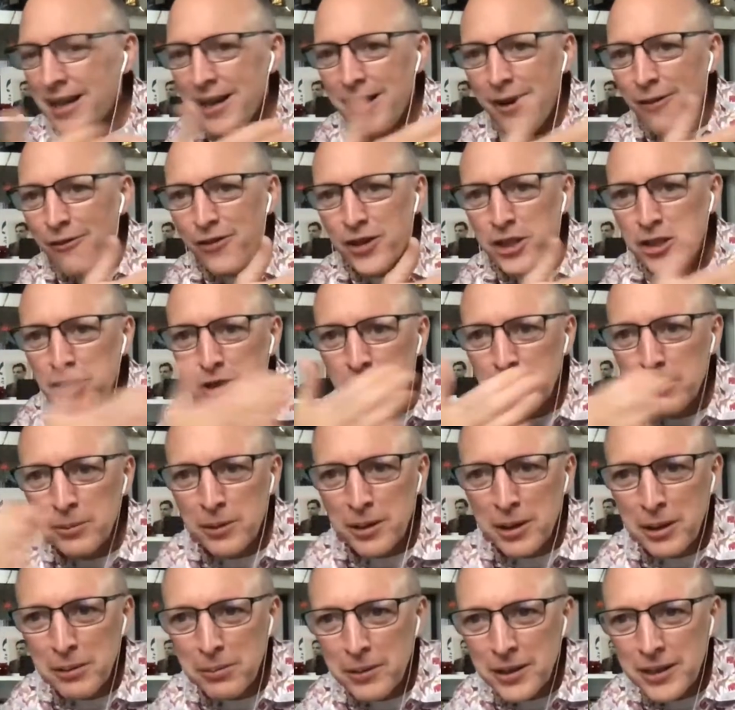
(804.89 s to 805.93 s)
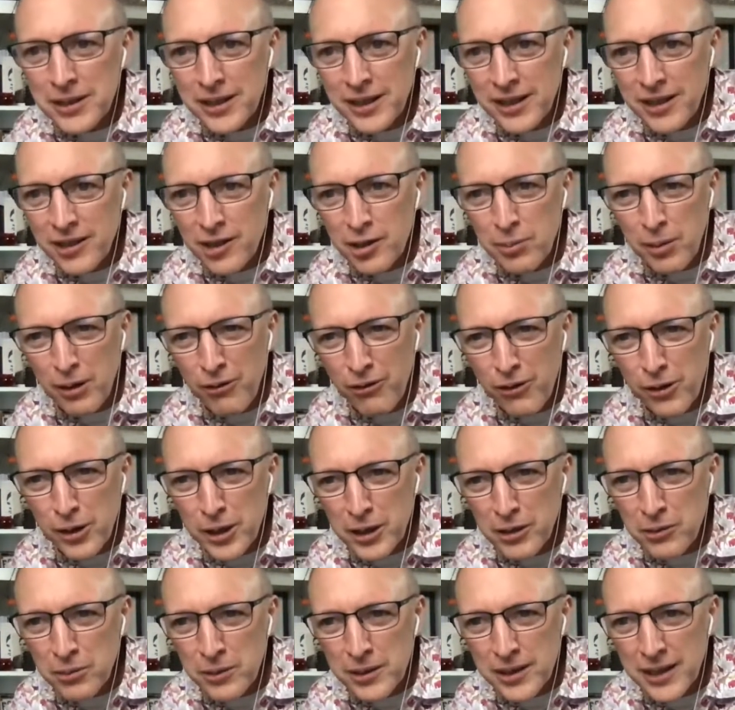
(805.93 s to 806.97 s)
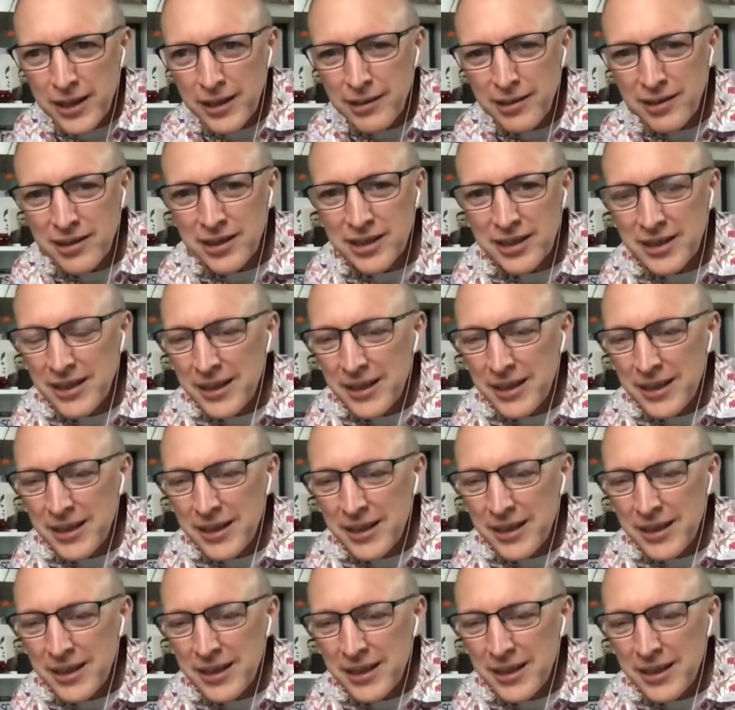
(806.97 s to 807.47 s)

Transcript: for 2 or 3 years before it's released.